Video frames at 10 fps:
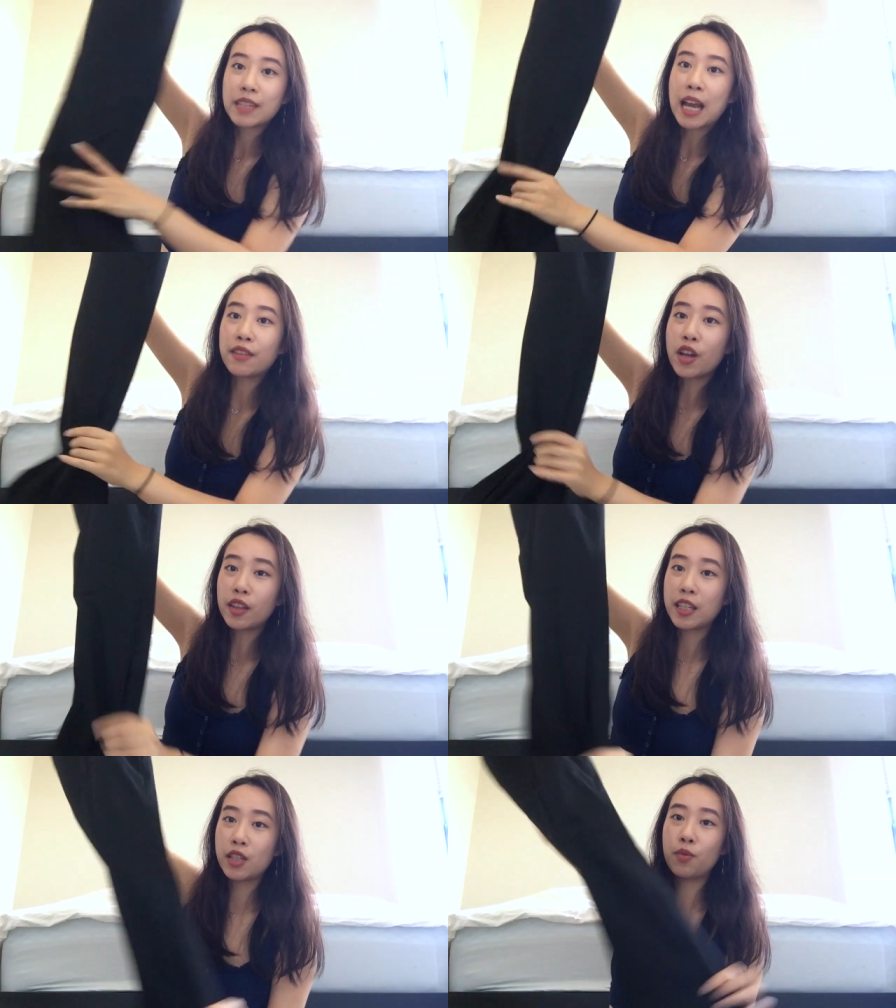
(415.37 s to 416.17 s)
I
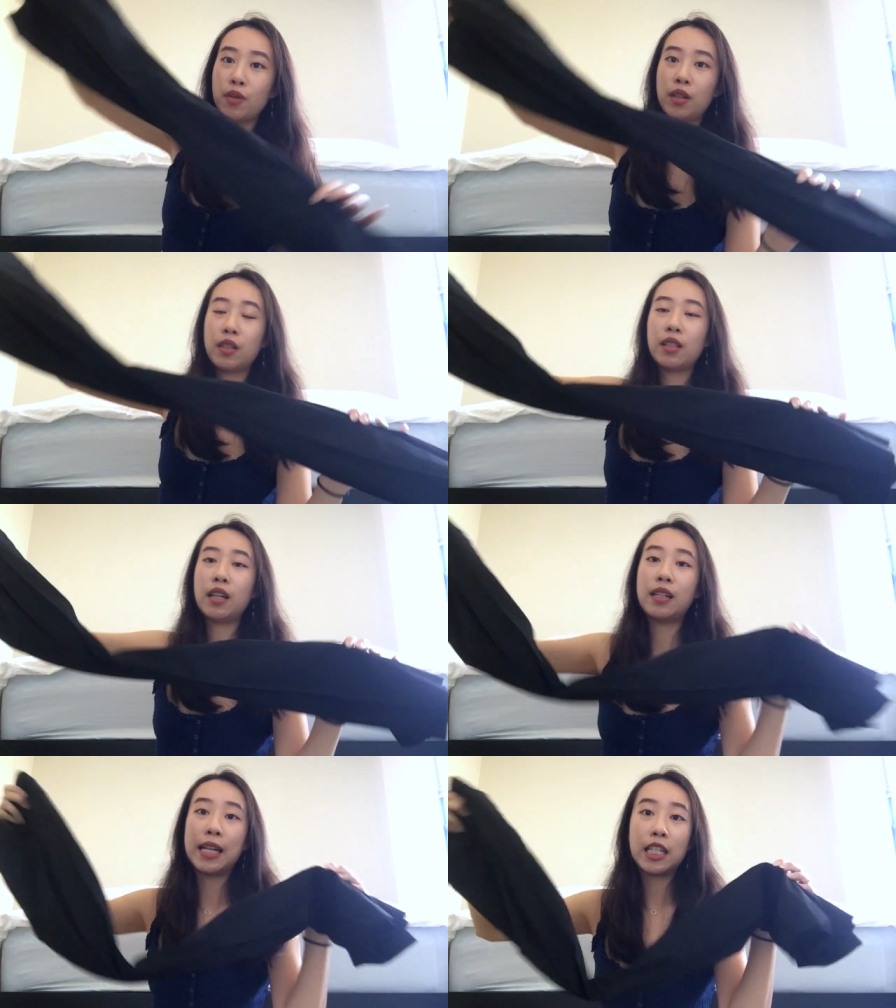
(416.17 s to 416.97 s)
thought this was
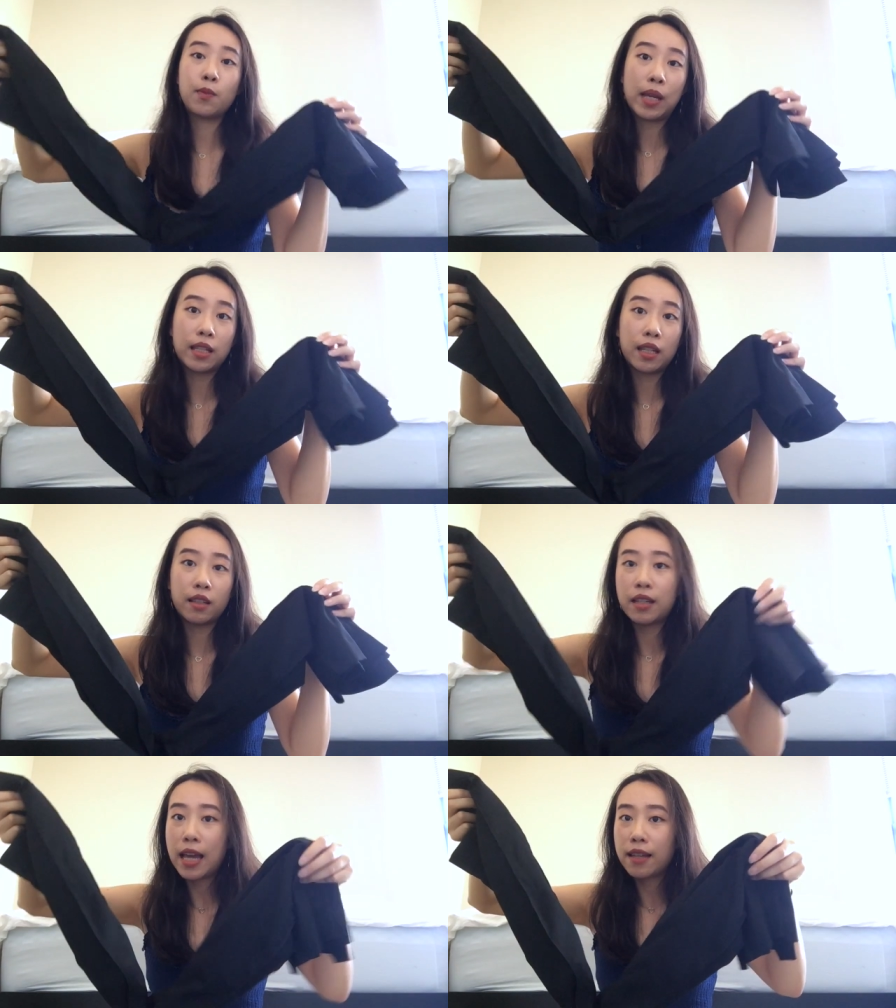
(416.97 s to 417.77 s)
a nice basic
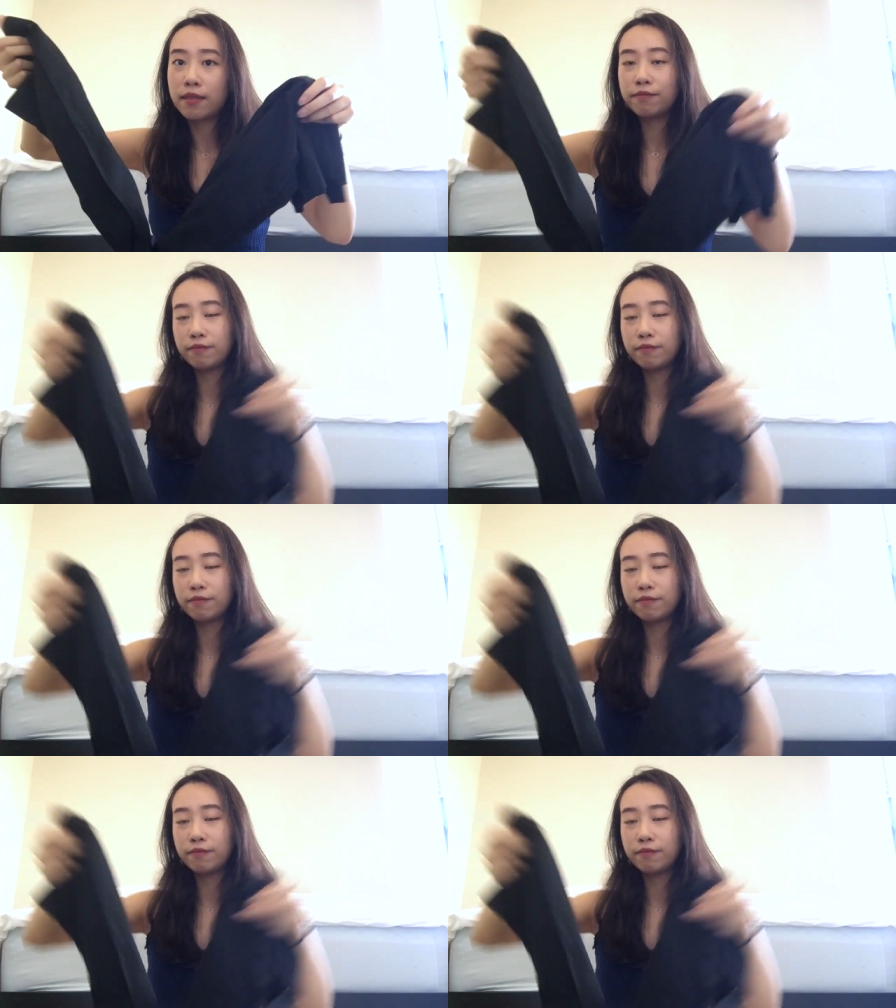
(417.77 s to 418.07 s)
to get.